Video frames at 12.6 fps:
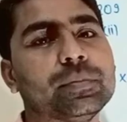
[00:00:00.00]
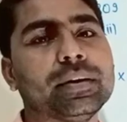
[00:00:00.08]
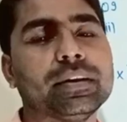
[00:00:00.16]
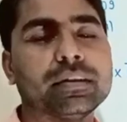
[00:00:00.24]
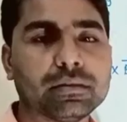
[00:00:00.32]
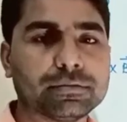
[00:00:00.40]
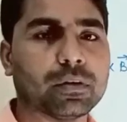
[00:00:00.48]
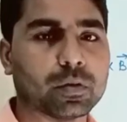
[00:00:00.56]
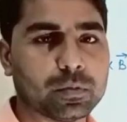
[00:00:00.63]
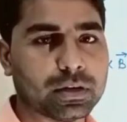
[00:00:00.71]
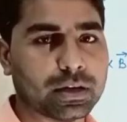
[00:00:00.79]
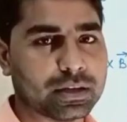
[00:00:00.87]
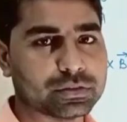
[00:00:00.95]
geometrical
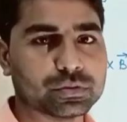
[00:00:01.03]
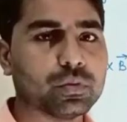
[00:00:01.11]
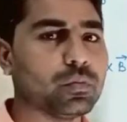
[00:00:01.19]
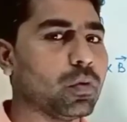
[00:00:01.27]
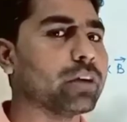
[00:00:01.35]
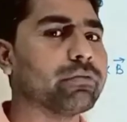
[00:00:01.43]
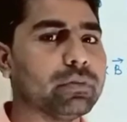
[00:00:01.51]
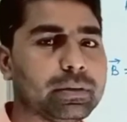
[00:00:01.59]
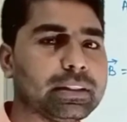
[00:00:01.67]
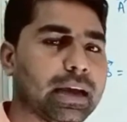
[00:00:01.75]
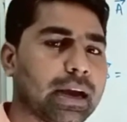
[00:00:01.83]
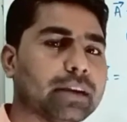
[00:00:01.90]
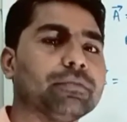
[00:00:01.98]
formula, so what will be
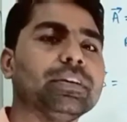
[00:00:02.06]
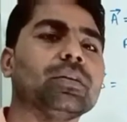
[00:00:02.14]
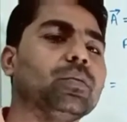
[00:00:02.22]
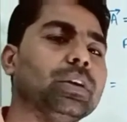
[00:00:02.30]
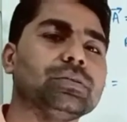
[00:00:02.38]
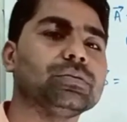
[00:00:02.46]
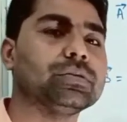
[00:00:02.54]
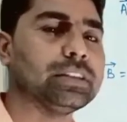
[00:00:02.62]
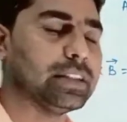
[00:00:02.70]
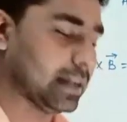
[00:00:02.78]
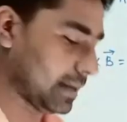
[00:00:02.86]
that? We are going to see